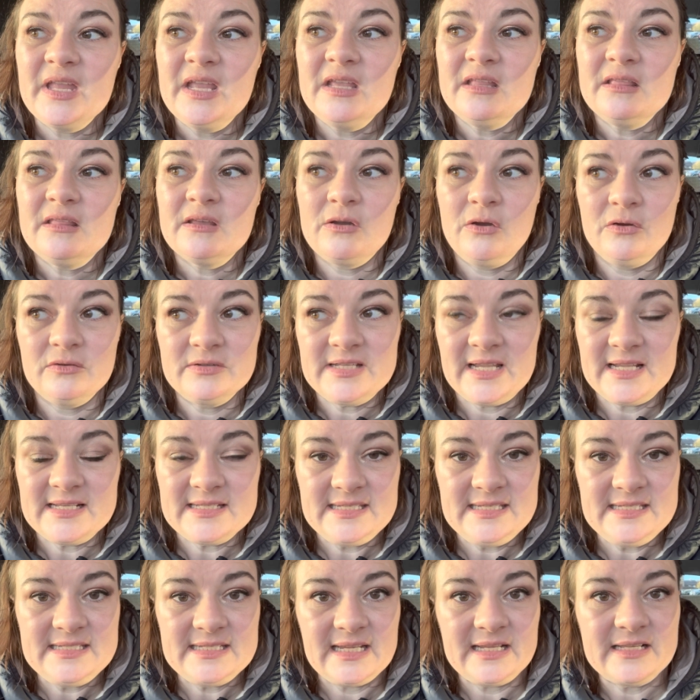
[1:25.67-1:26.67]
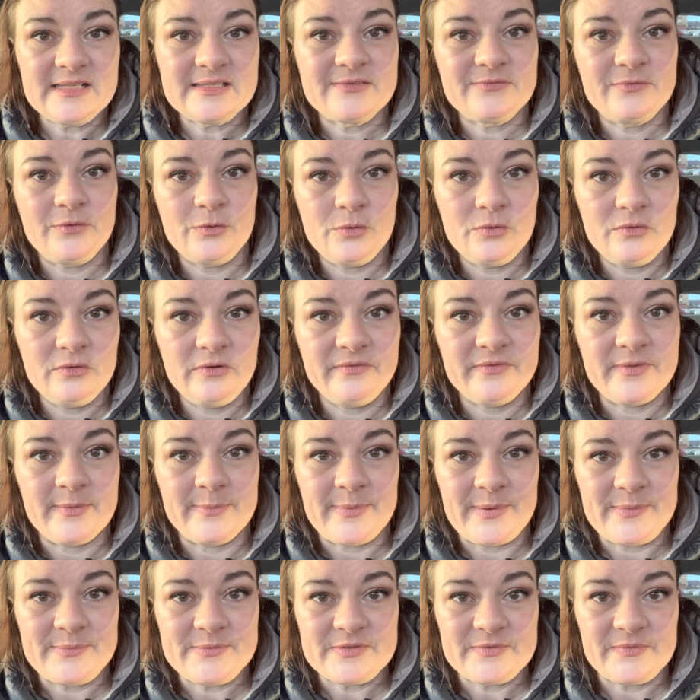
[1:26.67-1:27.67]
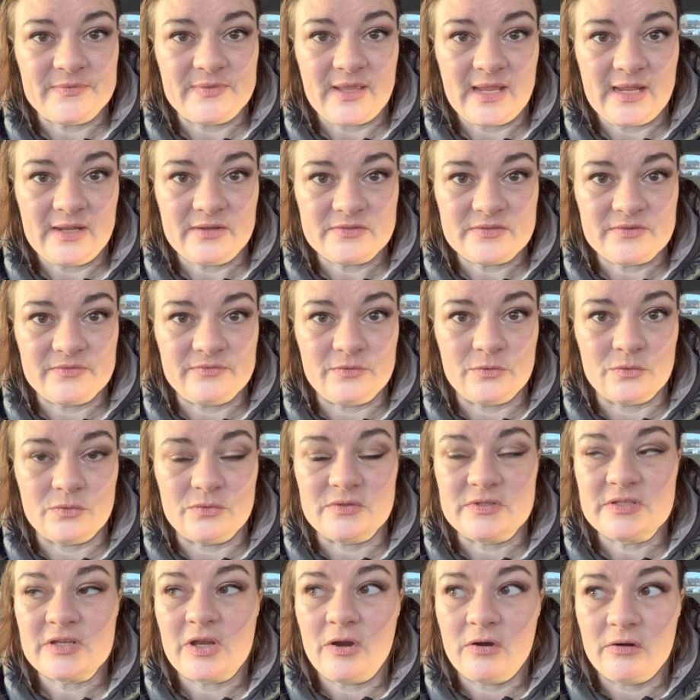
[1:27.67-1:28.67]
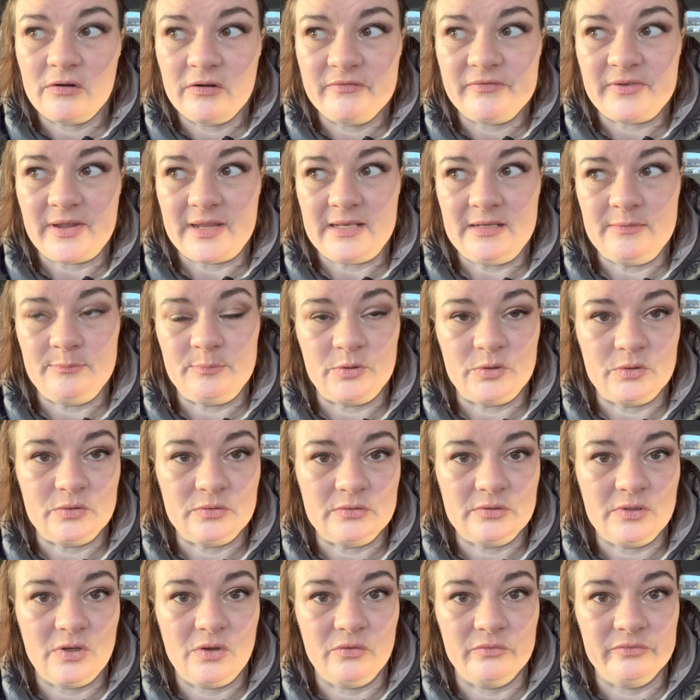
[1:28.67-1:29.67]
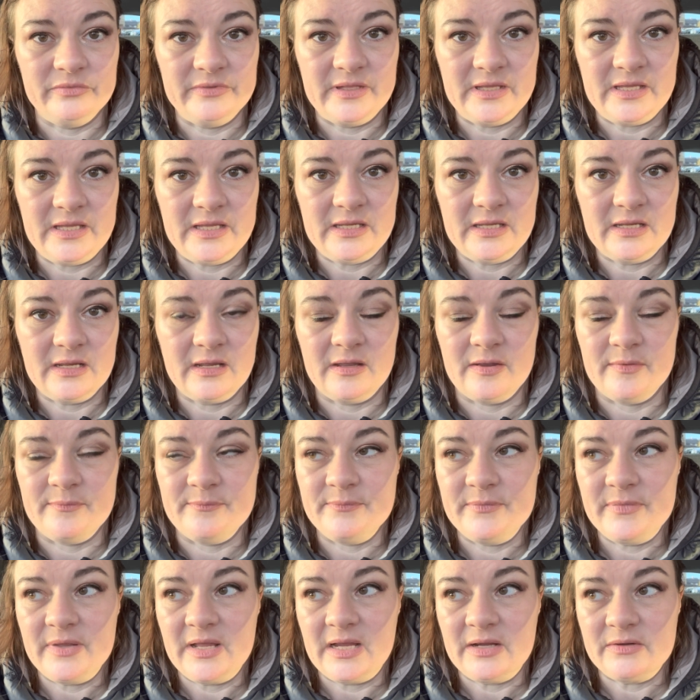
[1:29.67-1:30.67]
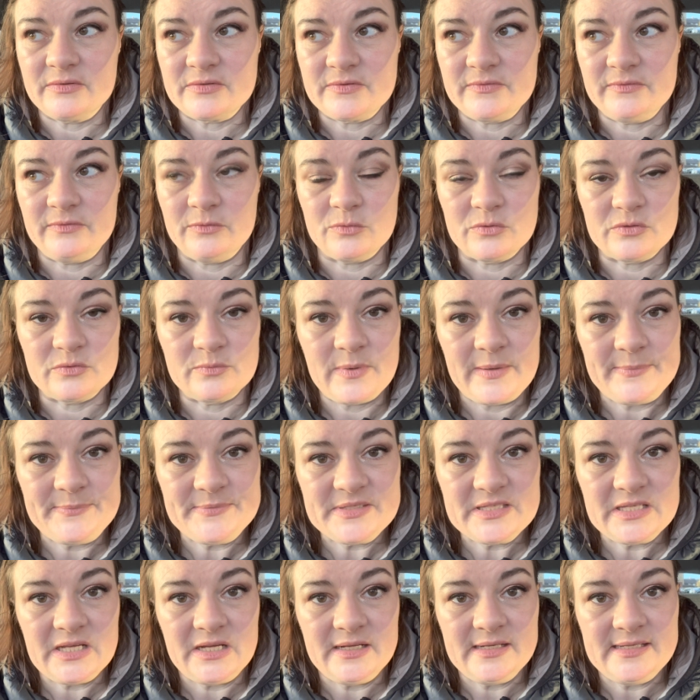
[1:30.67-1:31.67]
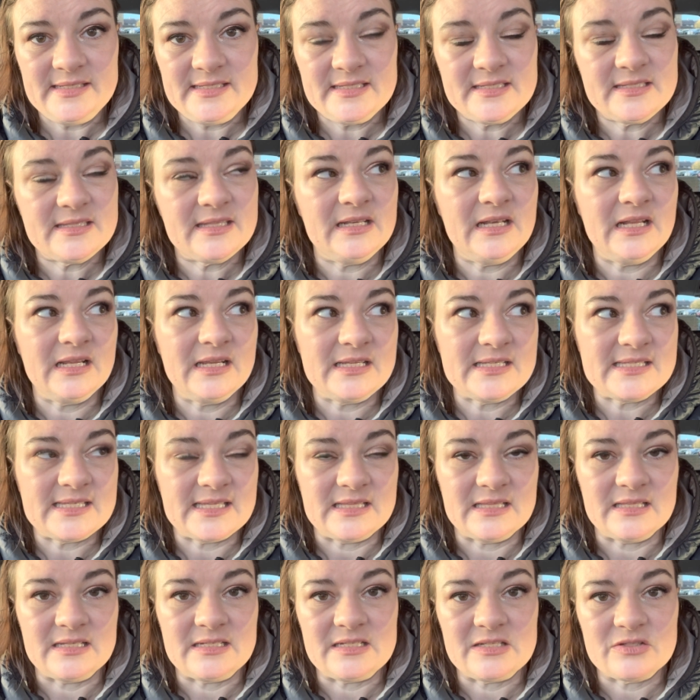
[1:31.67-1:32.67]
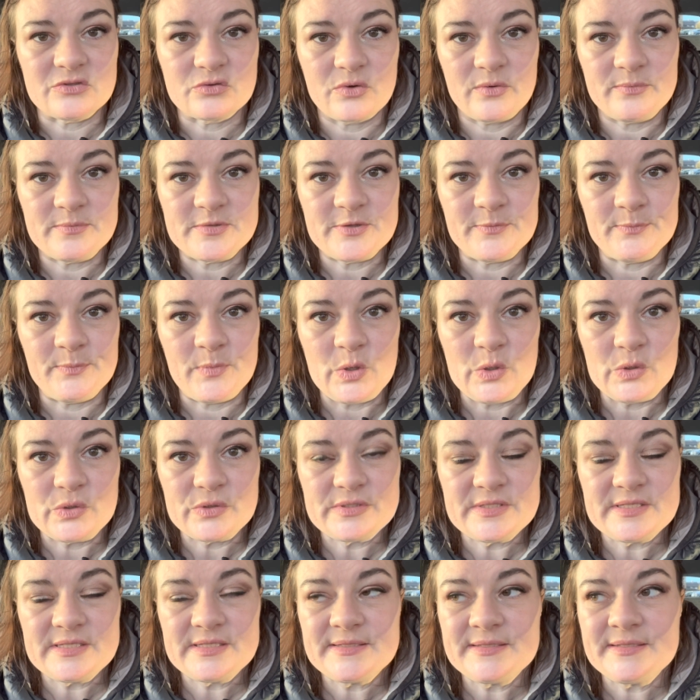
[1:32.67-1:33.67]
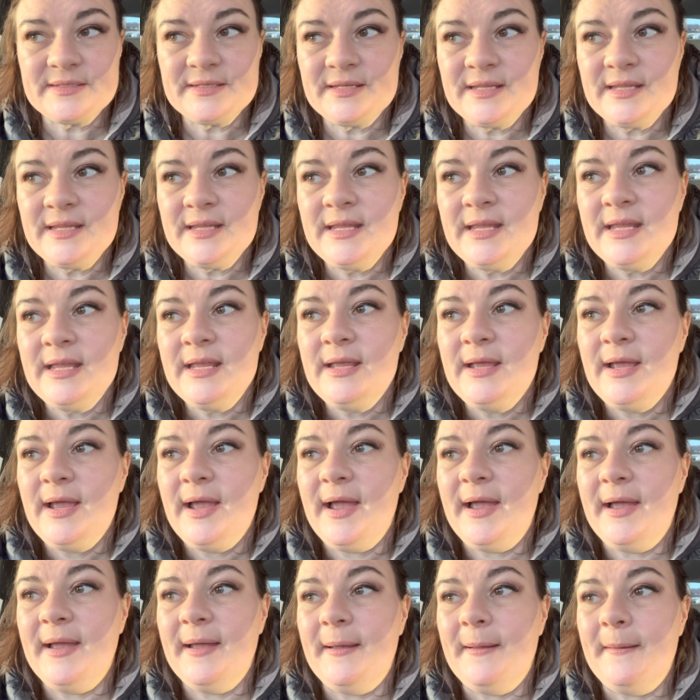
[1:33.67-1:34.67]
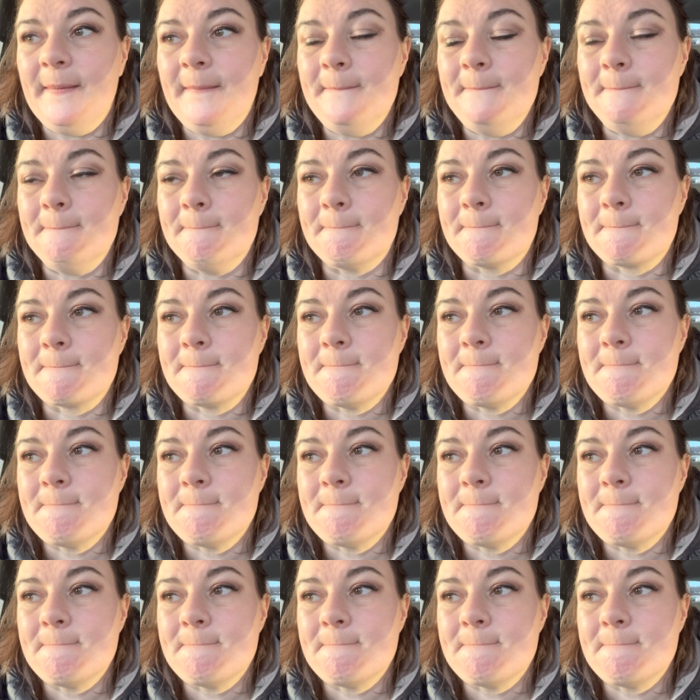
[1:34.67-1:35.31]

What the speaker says: The contact details for all of the members of the House of Lords are available on the House of Lords website. The link is in the description box. The